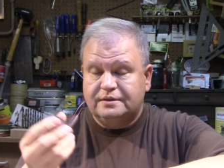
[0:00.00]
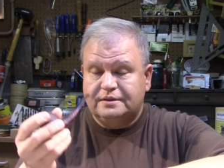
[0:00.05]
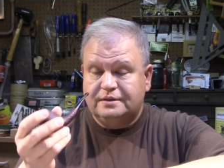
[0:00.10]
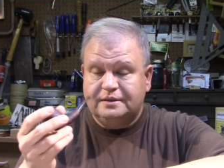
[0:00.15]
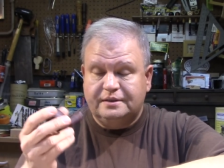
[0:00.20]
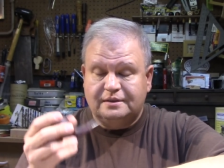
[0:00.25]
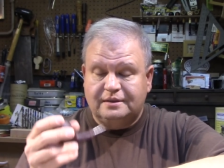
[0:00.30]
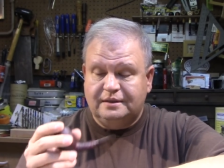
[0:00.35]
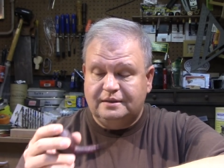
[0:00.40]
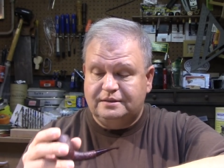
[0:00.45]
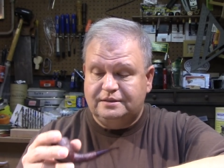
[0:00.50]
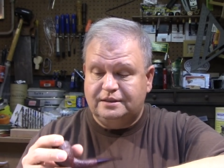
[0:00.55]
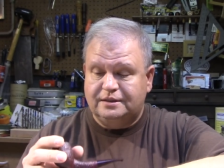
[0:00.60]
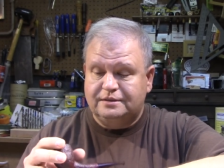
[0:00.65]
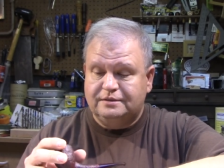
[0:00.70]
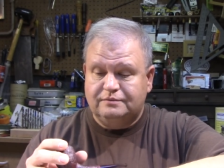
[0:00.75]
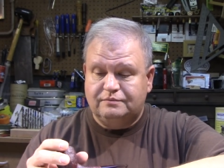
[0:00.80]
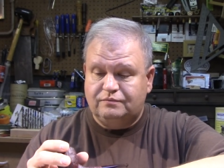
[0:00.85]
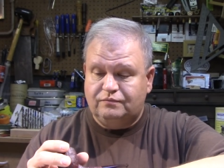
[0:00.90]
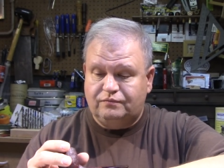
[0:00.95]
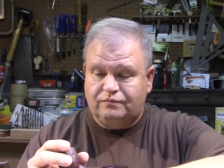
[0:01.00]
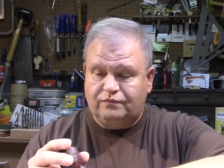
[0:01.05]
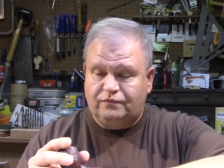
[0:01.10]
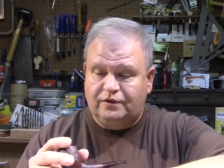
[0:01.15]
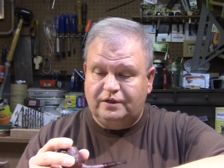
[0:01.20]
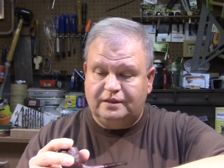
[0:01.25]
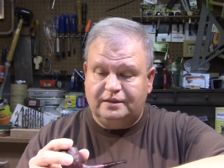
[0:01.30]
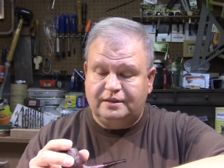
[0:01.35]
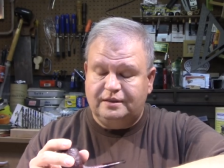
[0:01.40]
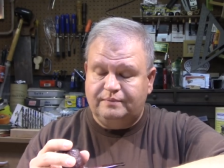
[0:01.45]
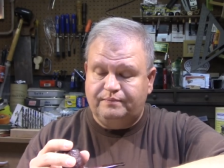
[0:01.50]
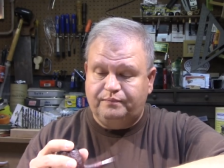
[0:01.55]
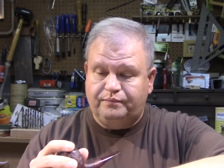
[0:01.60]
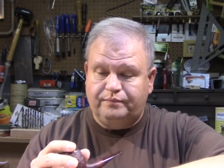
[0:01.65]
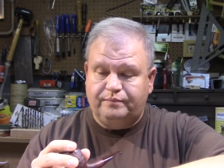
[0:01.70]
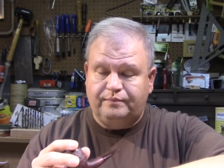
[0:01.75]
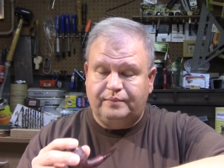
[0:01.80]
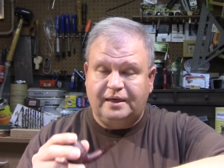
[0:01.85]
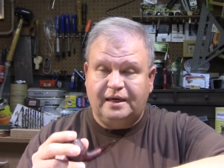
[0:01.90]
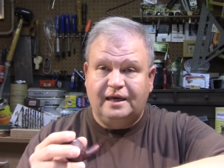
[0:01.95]
and it, it just really
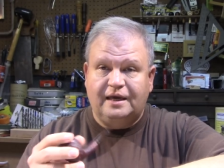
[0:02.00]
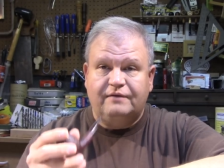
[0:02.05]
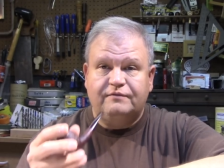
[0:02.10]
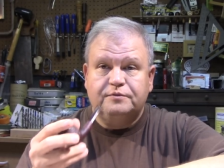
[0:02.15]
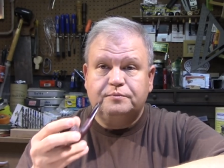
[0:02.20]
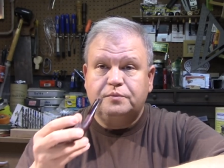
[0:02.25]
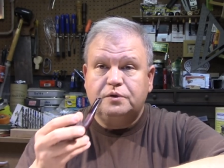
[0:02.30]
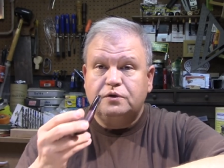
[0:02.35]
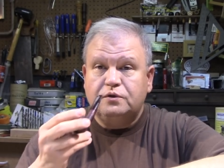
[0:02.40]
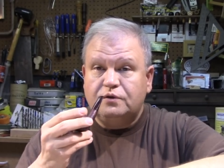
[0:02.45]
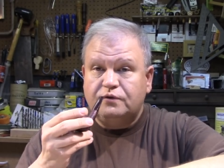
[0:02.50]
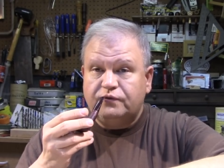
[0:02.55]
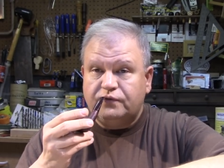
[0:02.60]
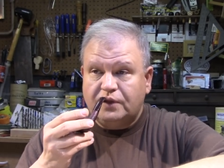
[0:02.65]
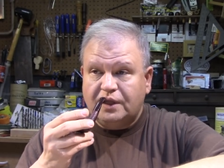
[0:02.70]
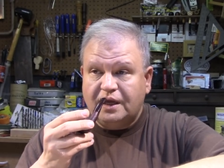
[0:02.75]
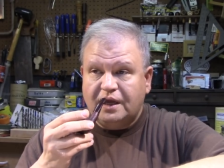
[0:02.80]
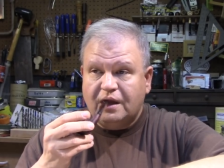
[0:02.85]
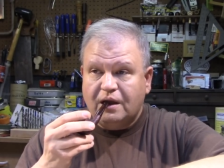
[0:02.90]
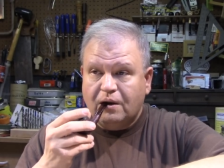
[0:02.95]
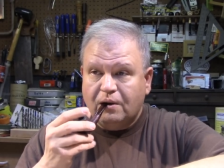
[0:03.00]
behaves beautifully.